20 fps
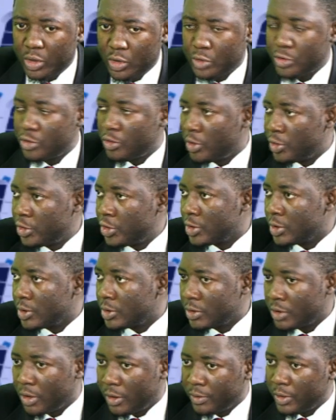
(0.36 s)

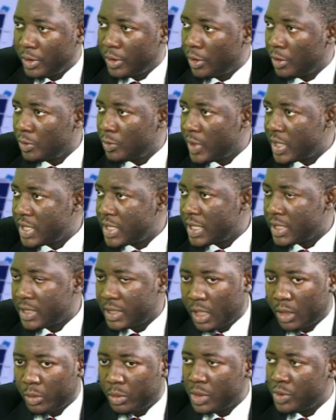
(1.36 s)
reconstruction of the Northwest and
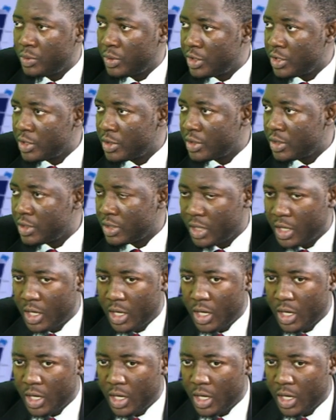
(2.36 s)
Southwest regions.